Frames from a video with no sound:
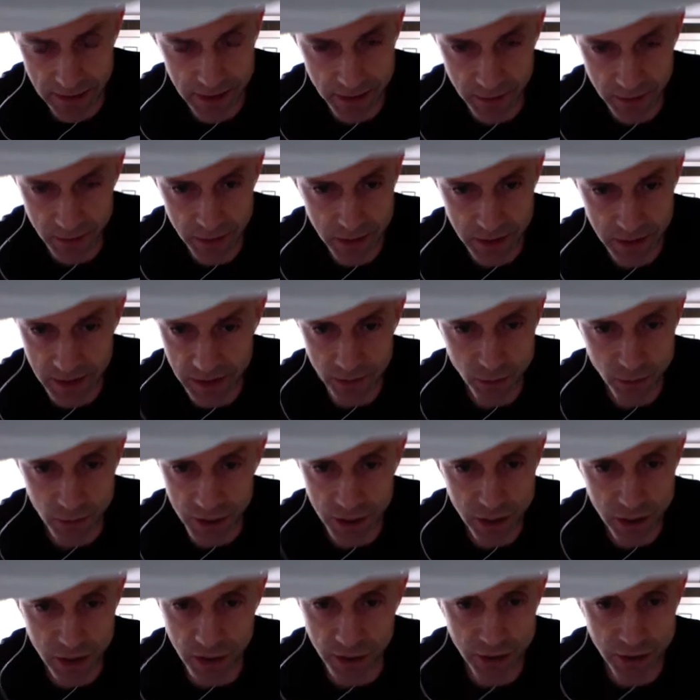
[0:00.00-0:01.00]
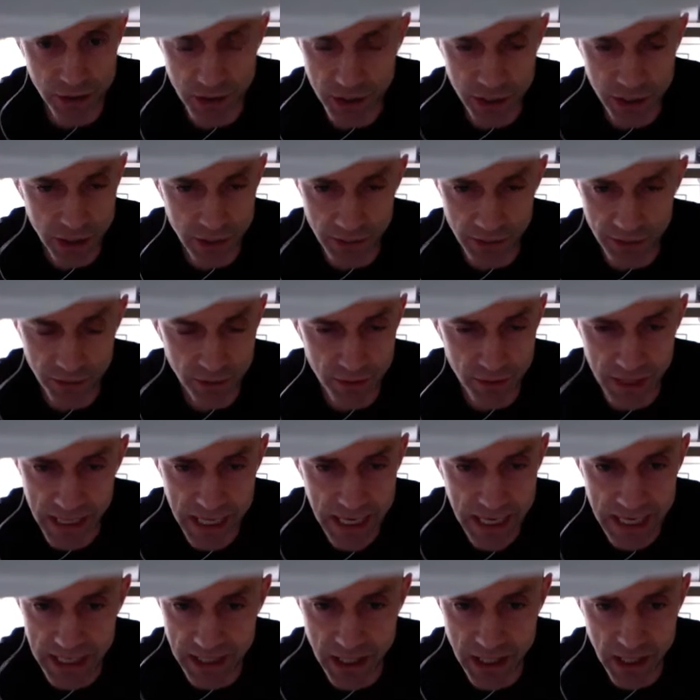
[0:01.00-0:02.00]
was done 2 or 3
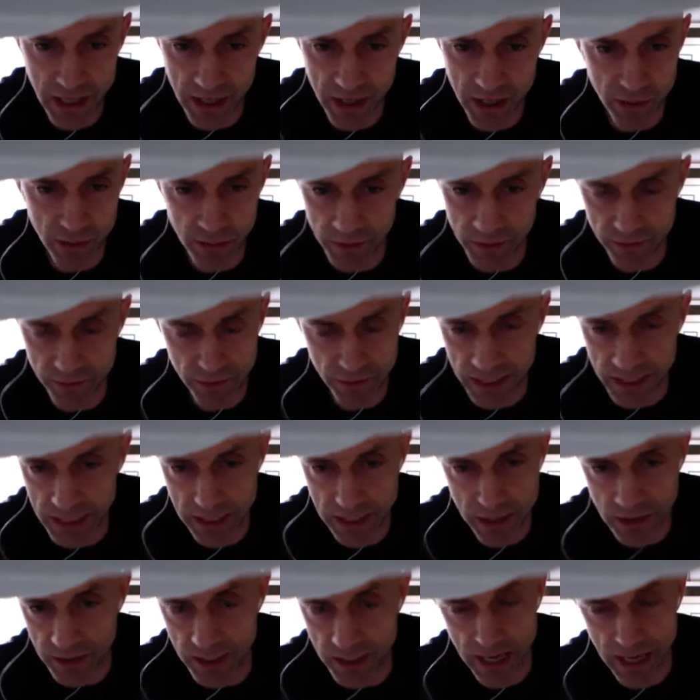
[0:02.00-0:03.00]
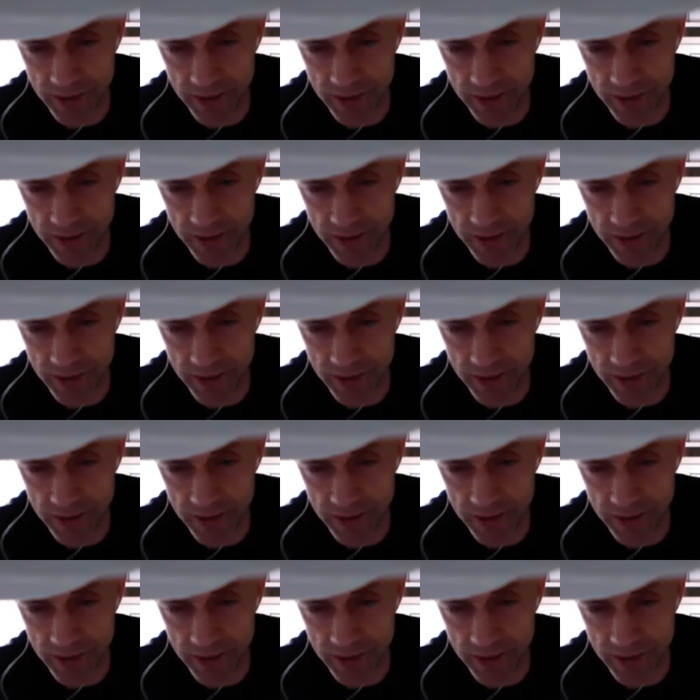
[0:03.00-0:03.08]
years ago and really shouldn't